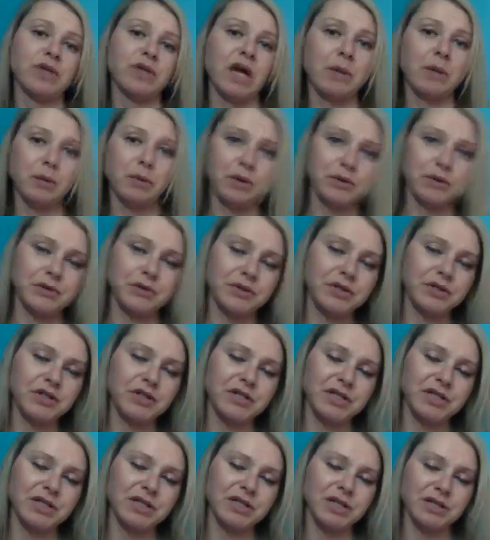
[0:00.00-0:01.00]
I personally
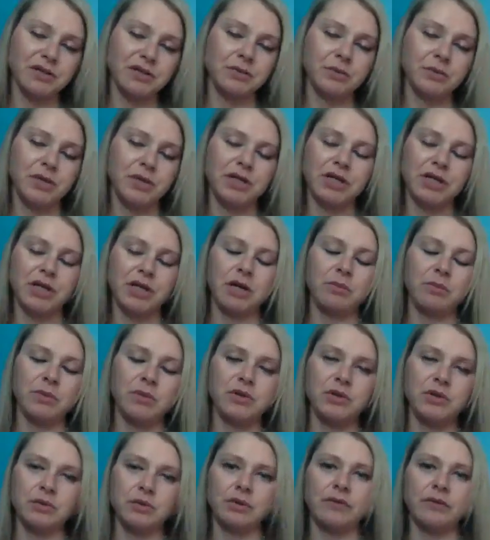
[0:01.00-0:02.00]
just stick to 1, and I've
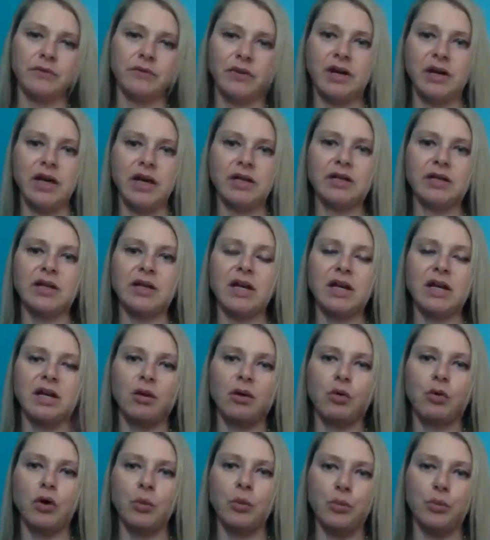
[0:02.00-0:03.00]
been doing fine. And then
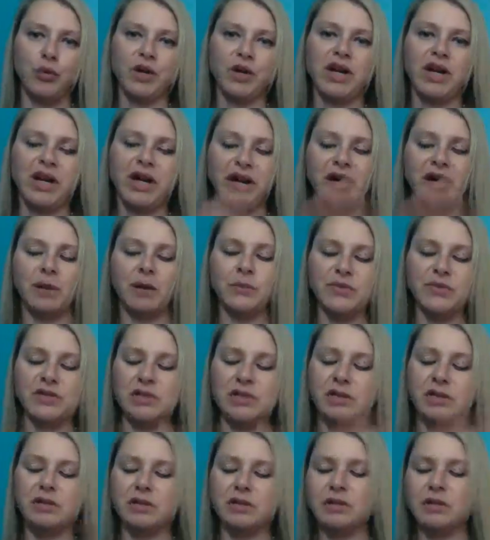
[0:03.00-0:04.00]
incorporating hemp
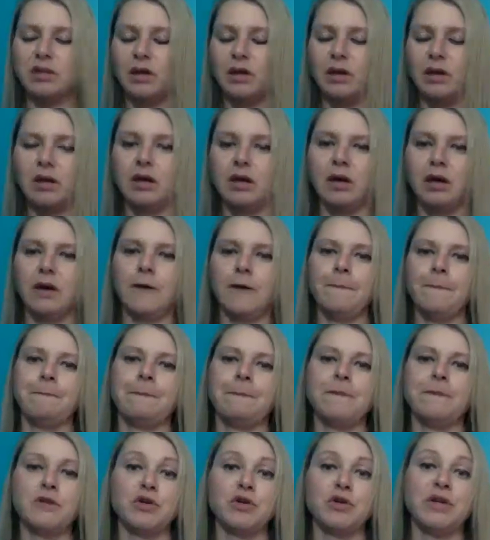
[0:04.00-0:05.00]
seeds
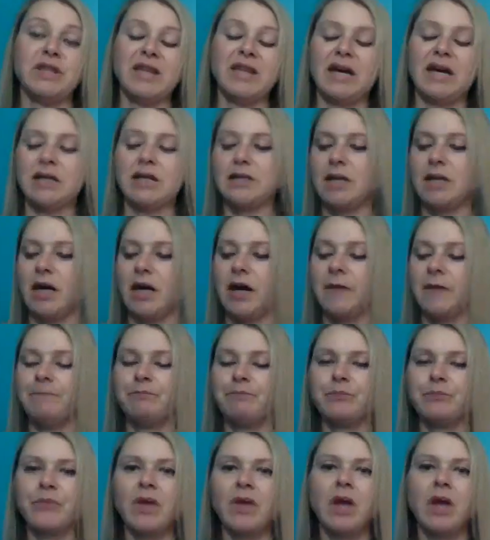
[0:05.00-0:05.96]
during that time.